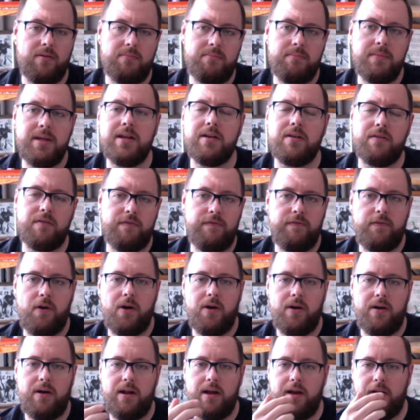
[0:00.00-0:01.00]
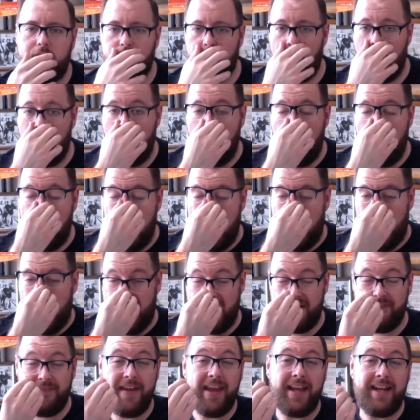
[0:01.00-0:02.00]
meter far enough.
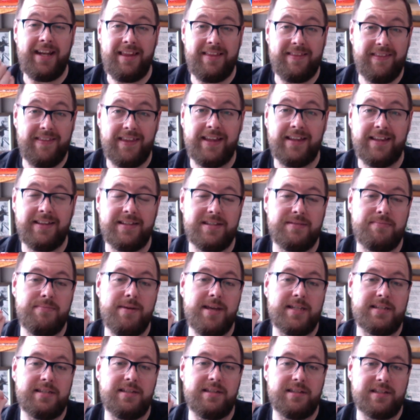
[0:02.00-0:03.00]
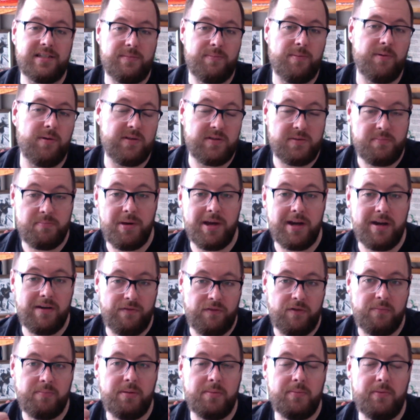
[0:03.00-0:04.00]
If anything, this makes the experience better
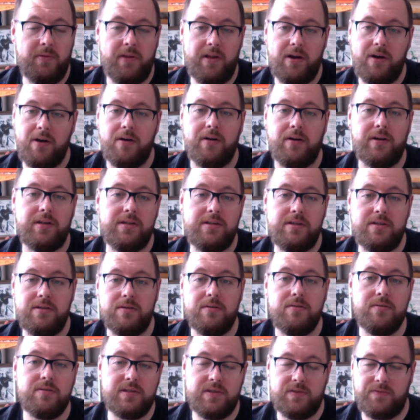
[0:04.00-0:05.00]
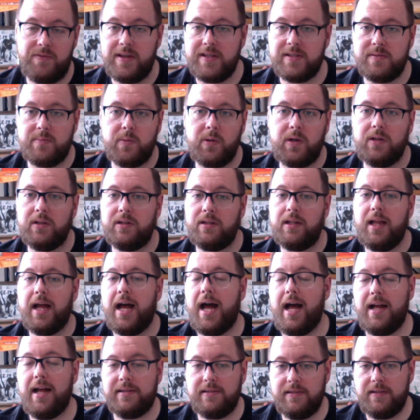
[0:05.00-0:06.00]
for people that already use Facebook a
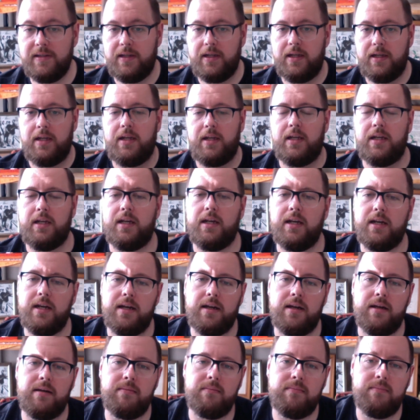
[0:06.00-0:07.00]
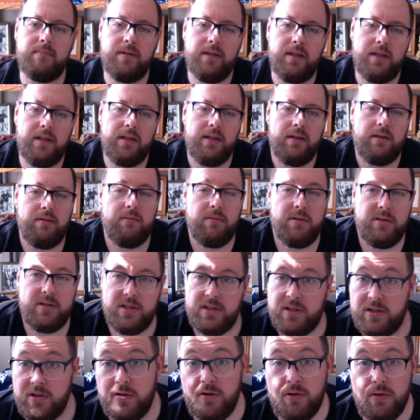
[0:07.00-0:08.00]
lot. Which
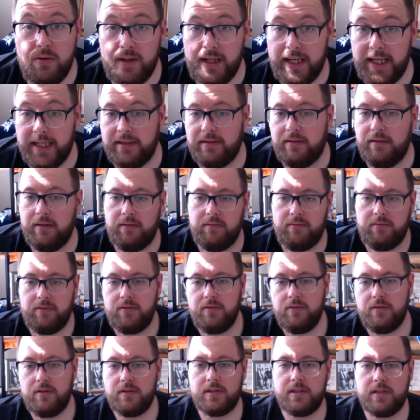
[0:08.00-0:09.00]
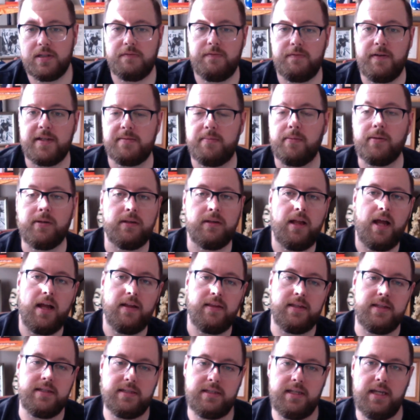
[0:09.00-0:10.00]
is who? I don't know. Who uses Facebook a
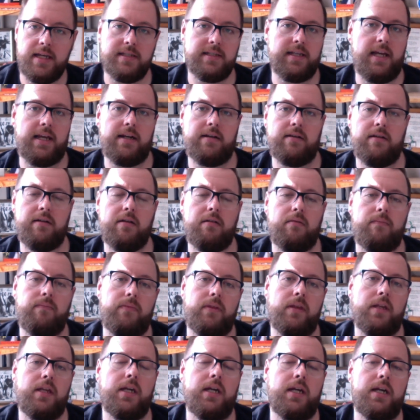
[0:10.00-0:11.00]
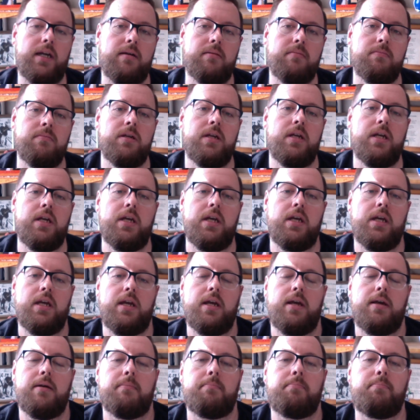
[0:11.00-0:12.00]
lot these days? I don't know.
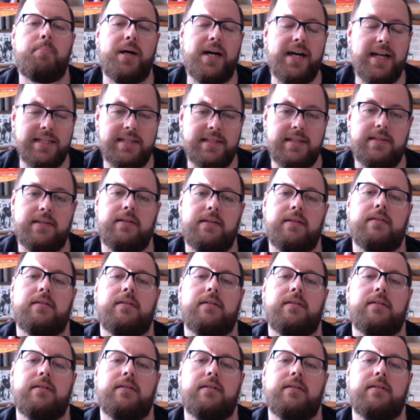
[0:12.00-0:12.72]
But,